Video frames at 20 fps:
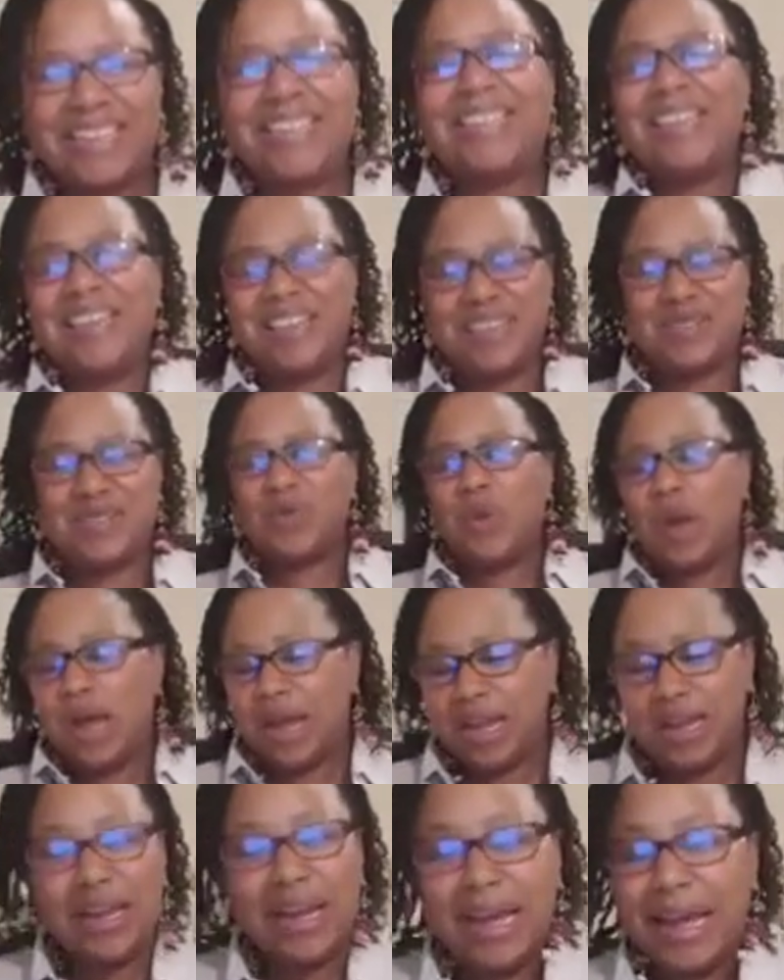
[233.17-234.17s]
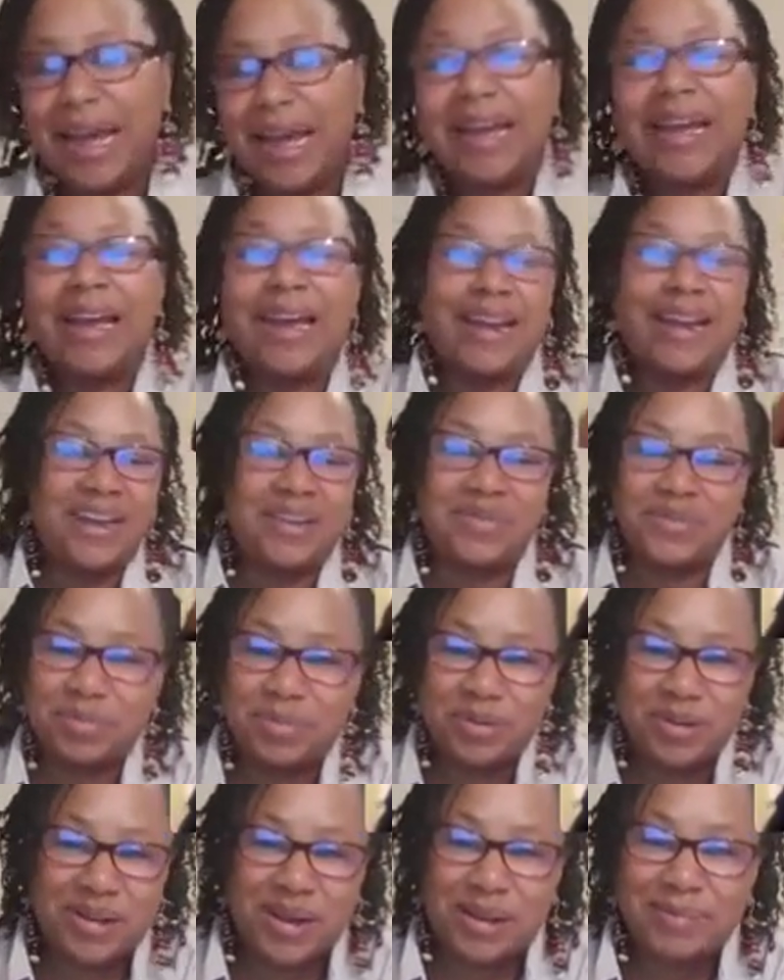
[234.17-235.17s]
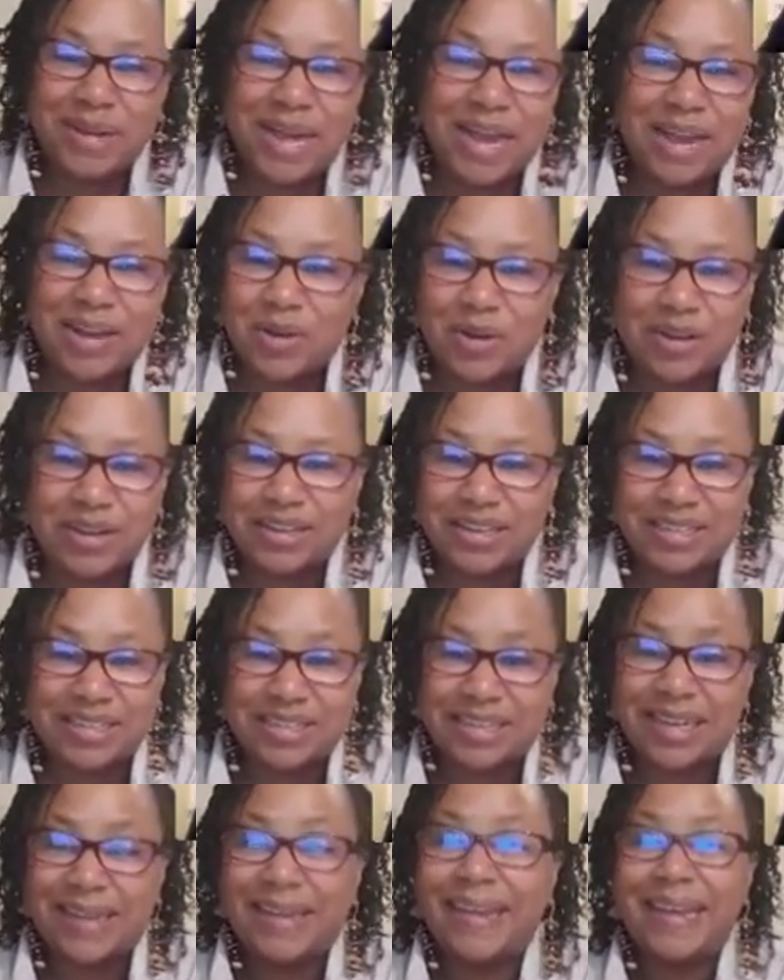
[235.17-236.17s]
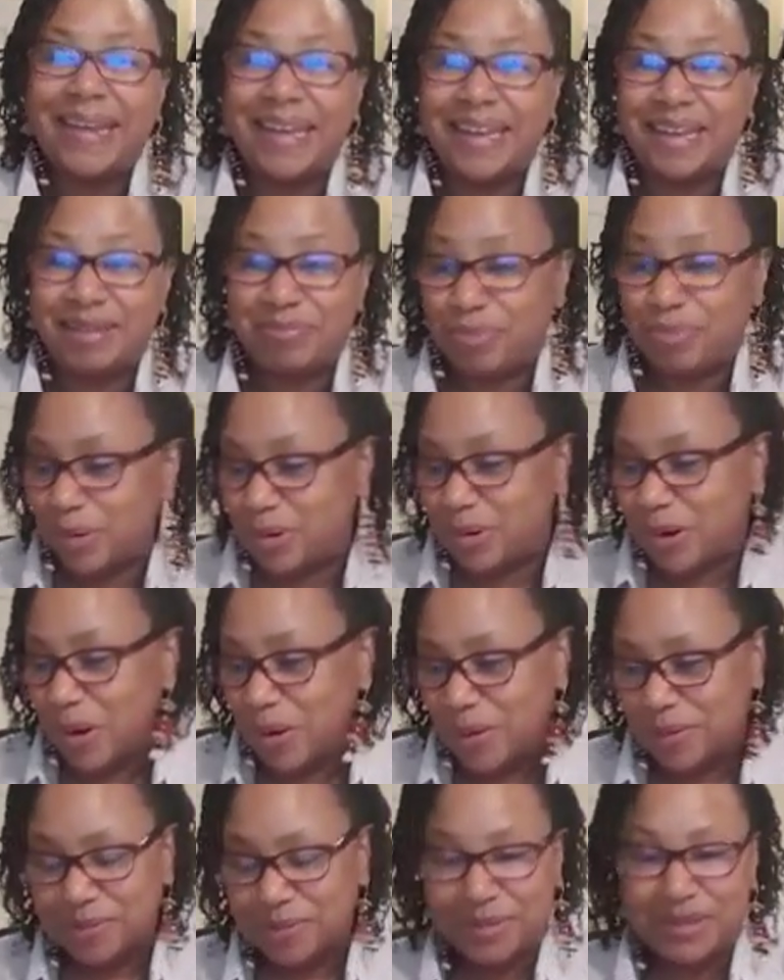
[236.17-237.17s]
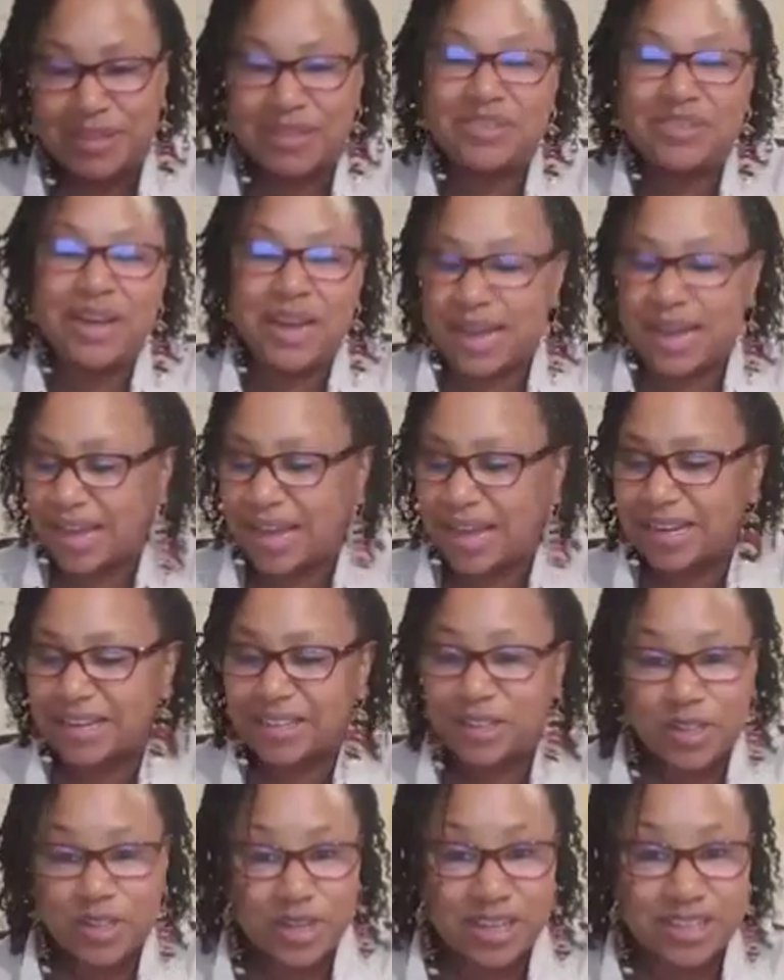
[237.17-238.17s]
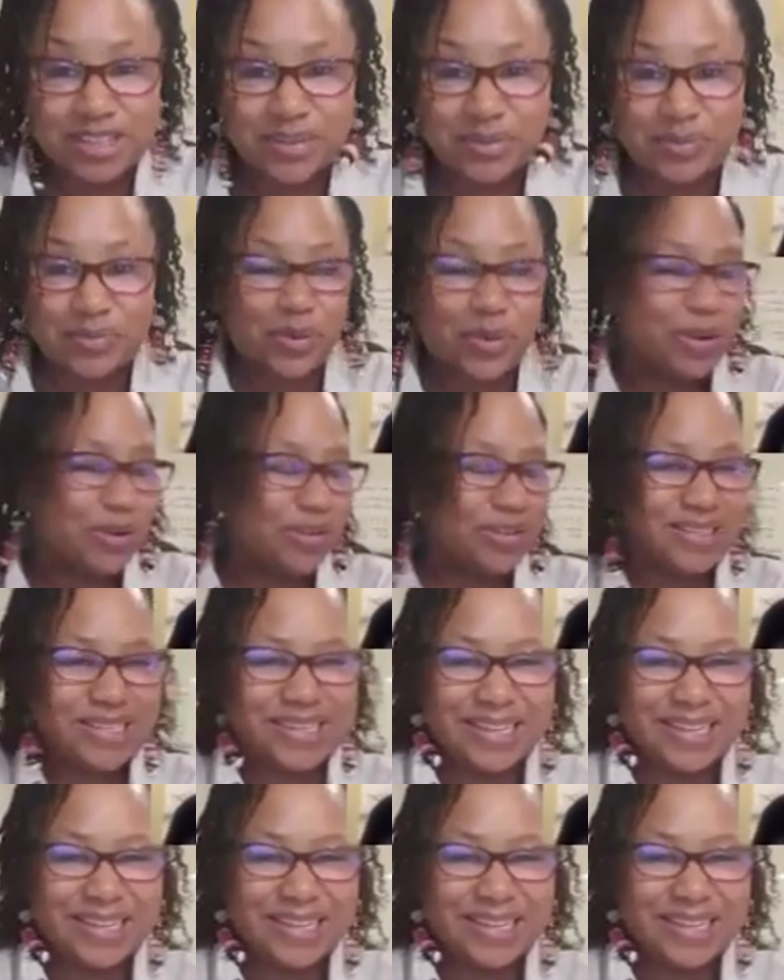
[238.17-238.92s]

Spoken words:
That's right. I gotta have a book. I'm not gonna listen to any book on you. I gotta touch it first.